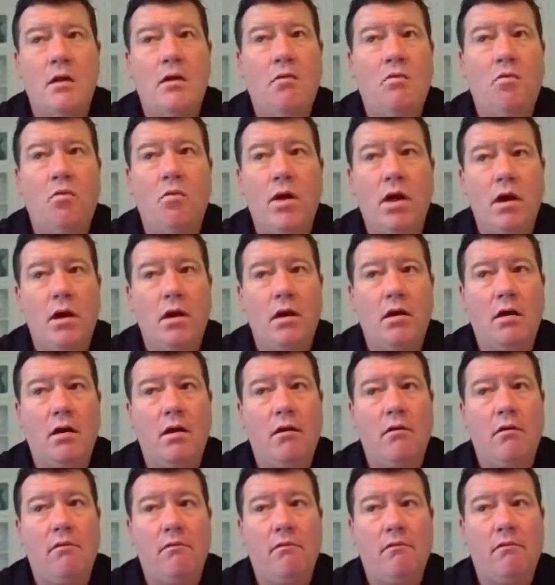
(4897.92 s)

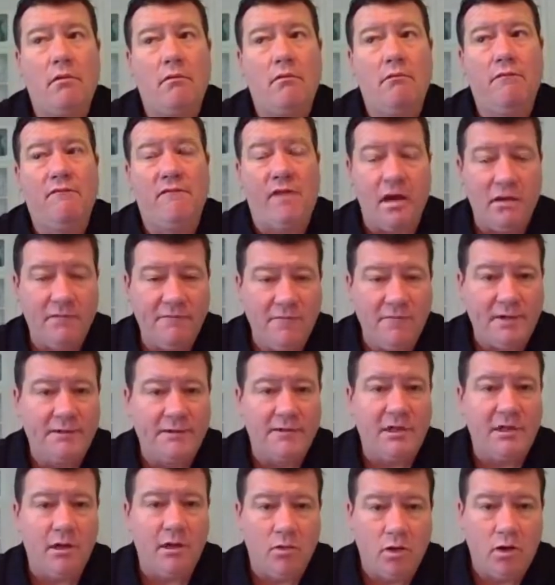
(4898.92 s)
where
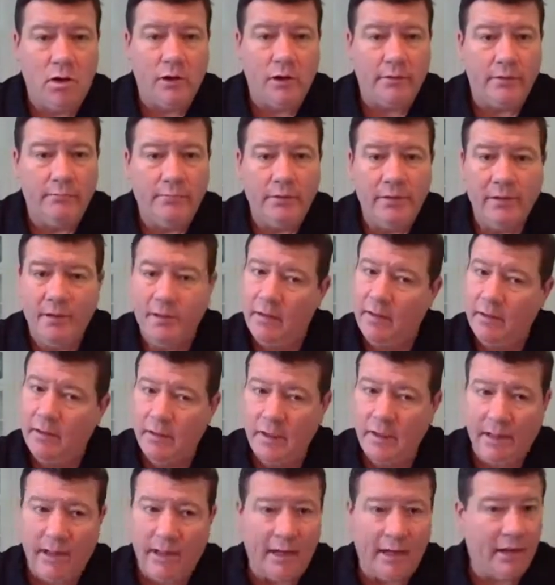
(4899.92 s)
firefights go on
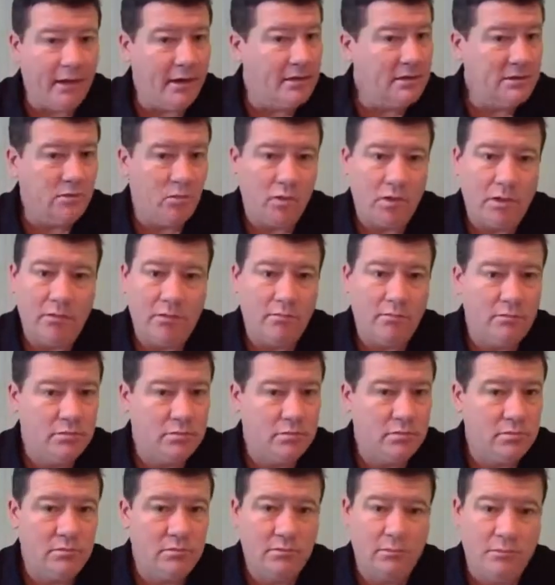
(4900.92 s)
in areas where
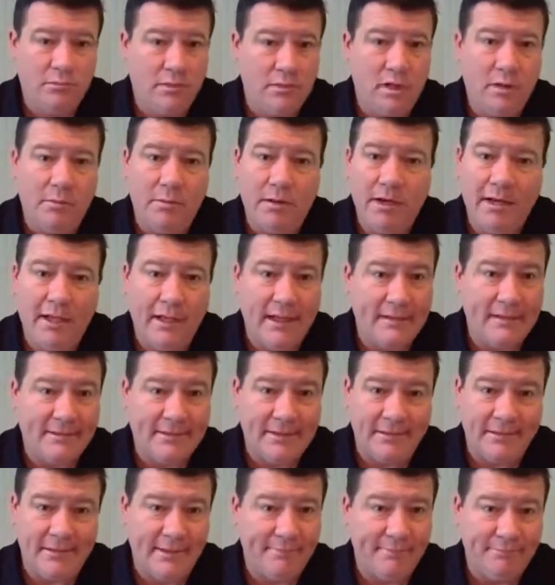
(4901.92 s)
nobody has
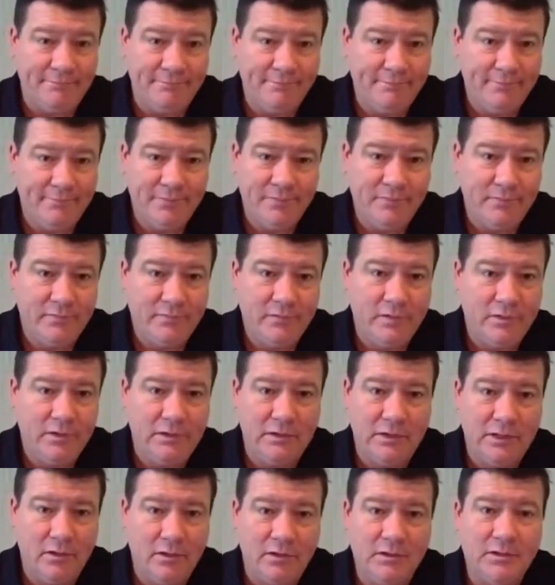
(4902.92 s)
claim. Yeah.
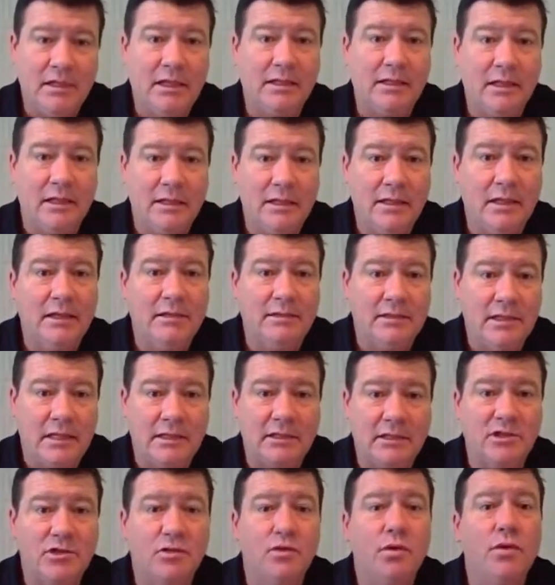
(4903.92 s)
So it's, like
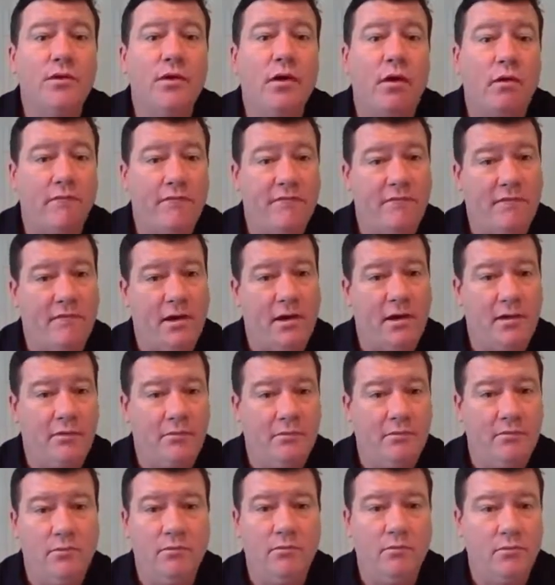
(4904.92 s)
a schoolyard fight.
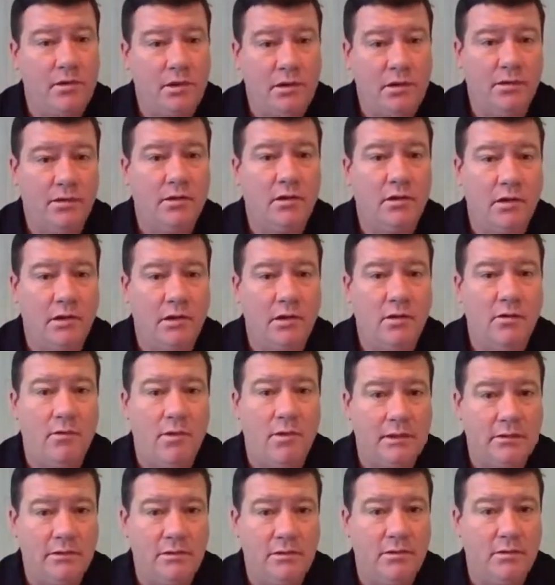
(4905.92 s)
You know, you're going to go
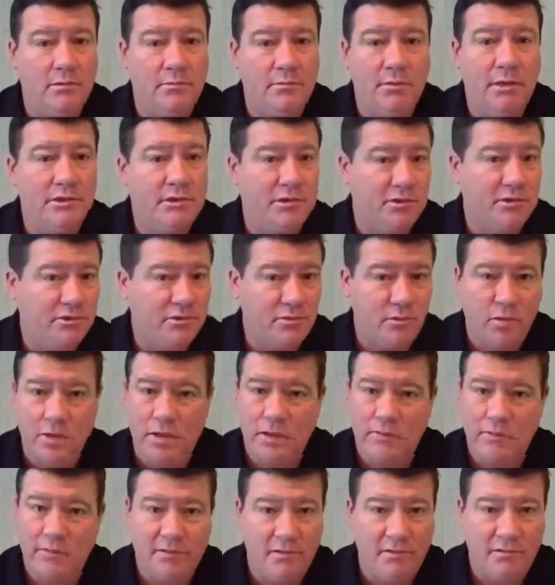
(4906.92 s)
out to the bridges or
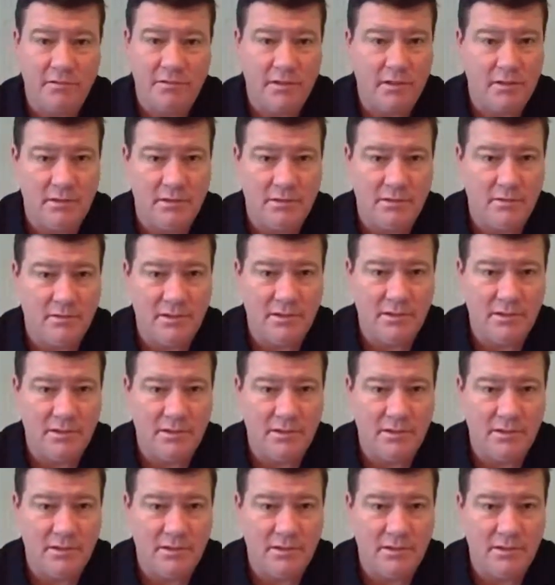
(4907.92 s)
whatever to, yeah. to